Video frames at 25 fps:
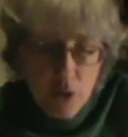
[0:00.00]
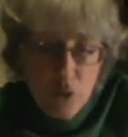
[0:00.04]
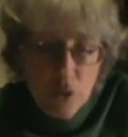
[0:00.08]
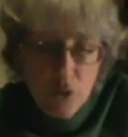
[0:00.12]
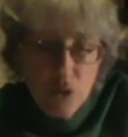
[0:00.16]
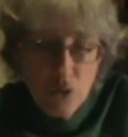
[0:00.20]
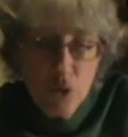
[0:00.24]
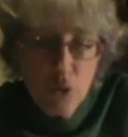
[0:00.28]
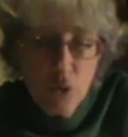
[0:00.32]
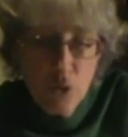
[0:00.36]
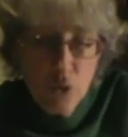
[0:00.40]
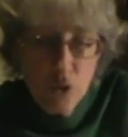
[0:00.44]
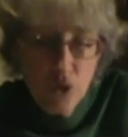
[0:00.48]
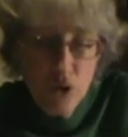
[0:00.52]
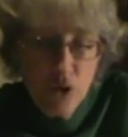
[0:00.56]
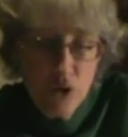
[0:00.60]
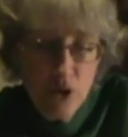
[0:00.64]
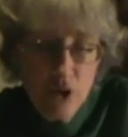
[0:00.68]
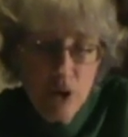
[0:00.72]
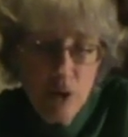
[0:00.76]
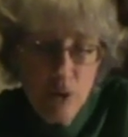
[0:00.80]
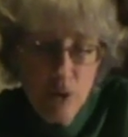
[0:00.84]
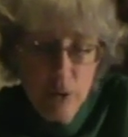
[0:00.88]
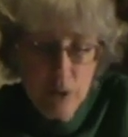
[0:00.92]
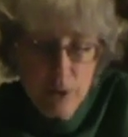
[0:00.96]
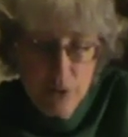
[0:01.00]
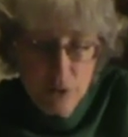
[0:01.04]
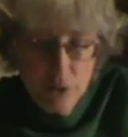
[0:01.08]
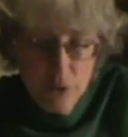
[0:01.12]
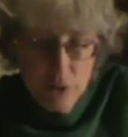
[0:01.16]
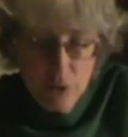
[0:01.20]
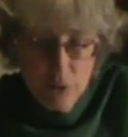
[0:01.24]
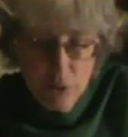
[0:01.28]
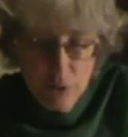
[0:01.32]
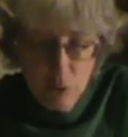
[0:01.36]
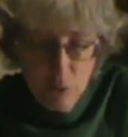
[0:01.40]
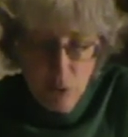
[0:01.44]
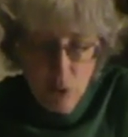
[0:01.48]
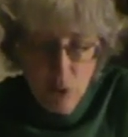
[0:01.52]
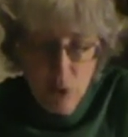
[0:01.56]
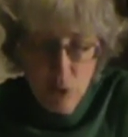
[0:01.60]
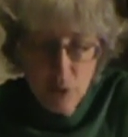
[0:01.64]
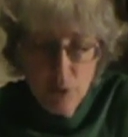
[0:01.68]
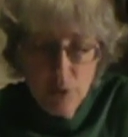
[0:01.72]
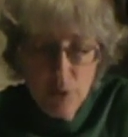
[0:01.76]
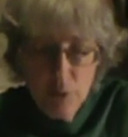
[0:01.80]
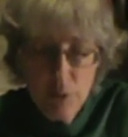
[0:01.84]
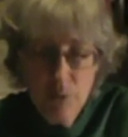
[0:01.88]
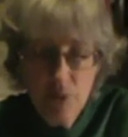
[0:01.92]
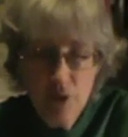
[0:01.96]
So she listed all
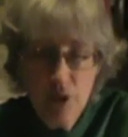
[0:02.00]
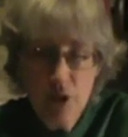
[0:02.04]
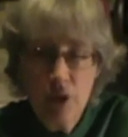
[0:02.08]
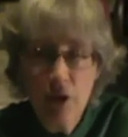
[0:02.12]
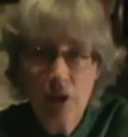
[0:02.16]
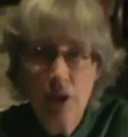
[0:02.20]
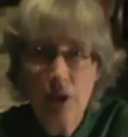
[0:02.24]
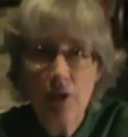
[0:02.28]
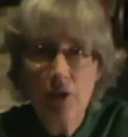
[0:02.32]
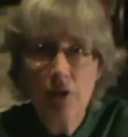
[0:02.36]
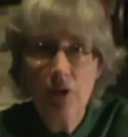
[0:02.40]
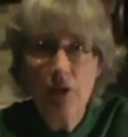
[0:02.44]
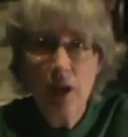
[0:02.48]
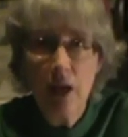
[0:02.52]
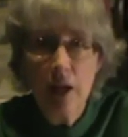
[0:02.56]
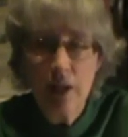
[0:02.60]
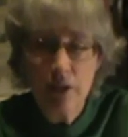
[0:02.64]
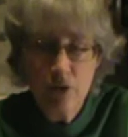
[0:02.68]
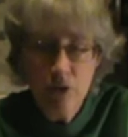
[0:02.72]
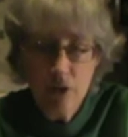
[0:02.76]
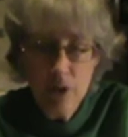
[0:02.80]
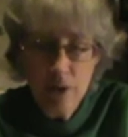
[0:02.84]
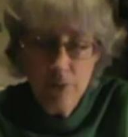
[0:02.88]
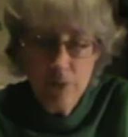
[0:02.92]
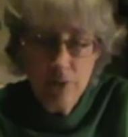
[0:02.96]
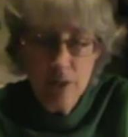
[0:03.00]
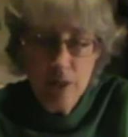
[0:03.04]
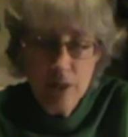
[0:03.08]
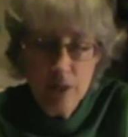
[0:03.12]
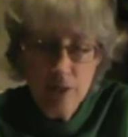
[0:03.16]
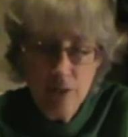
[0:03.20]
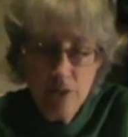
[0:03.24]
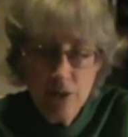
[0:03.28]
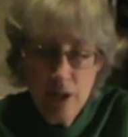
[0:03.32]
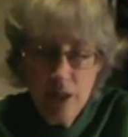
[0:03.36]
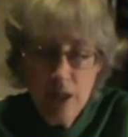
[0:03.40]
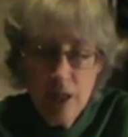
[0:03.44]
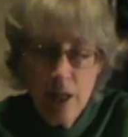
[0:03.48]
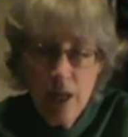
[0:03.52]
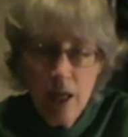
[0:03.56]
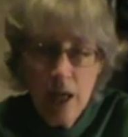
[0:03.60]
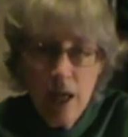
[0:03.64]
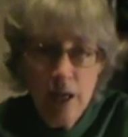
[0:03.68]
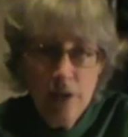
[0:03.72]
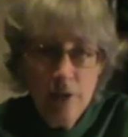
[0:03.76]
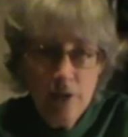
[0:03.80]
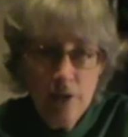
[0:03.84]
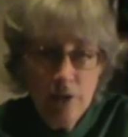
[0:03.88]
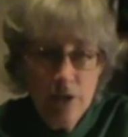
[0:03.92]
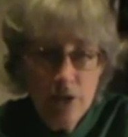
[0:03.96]
the various activities,
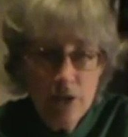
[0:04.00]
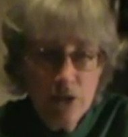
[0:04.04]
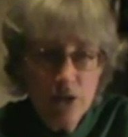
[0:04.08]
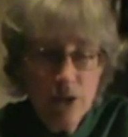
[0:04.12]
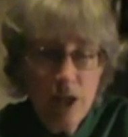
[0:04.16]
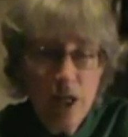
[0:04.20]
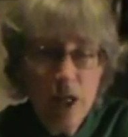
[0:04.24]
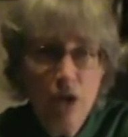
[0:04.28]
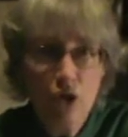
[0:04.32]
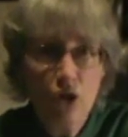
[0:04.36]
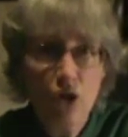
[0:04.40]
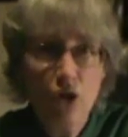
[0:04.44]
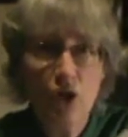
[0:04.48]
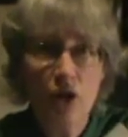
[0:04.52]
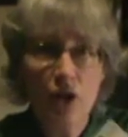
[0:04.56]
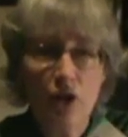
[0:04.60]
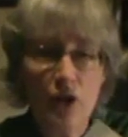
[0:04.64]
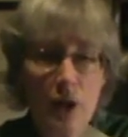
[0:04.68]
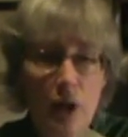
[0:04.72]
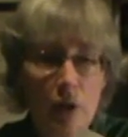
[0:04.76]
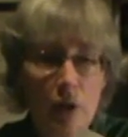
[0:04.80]
and in this case she's